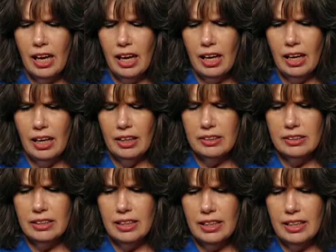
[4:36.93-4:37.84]
Uh,
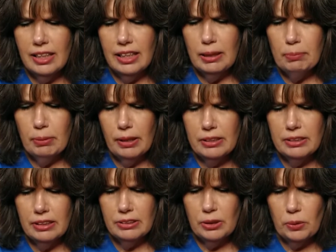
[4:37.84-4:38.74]
CD
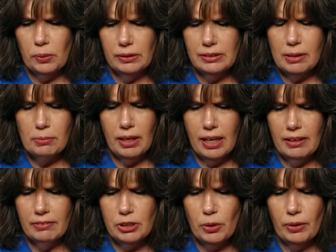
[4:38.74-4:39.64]
plus, so it's some
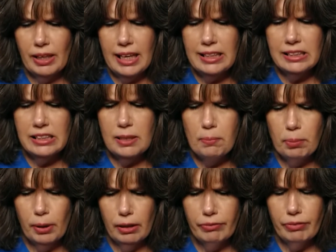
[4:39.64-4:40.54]
kind of, so Instant
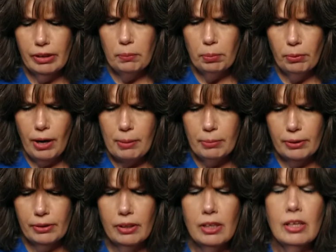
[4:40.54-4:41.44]
Perfect Primer.